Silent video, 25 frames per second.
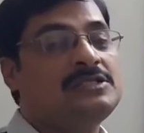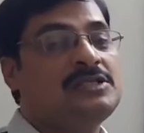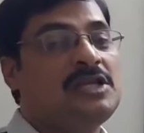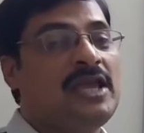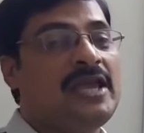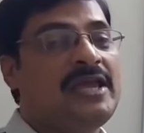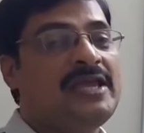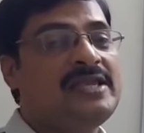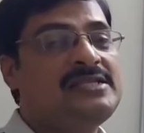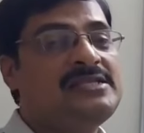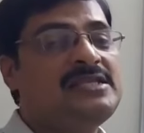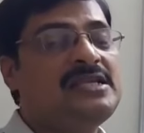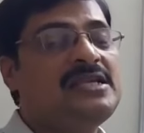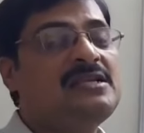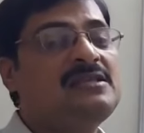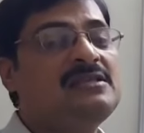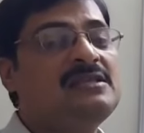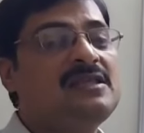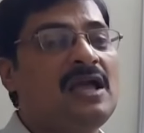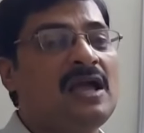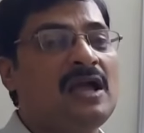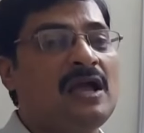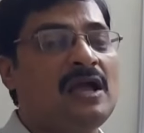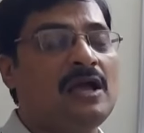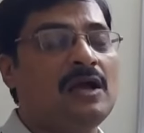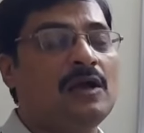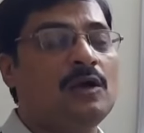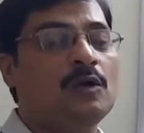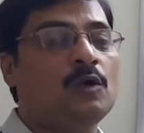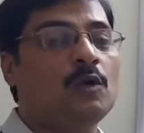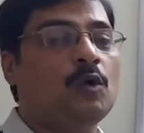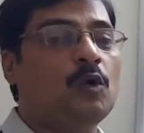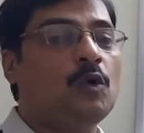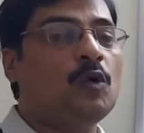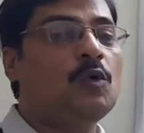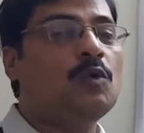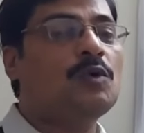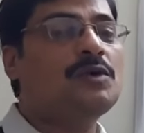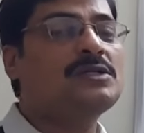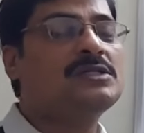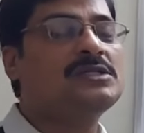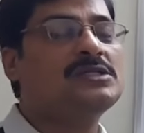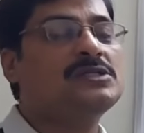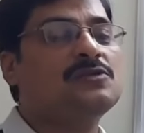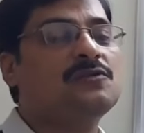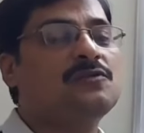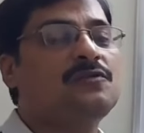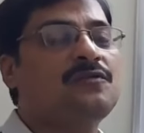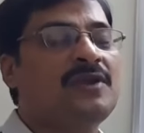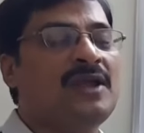changing the
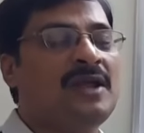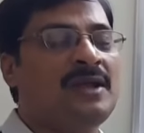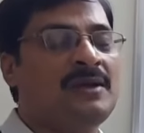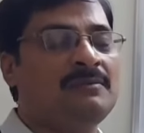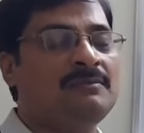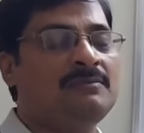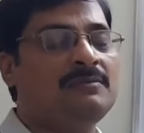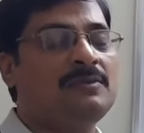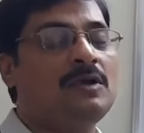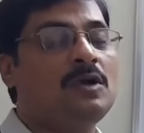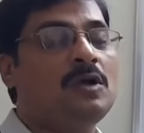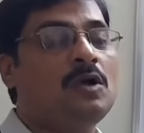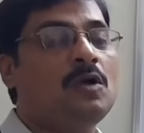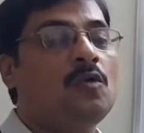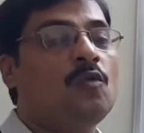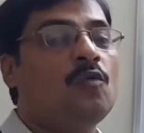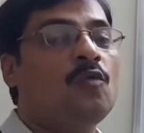goods from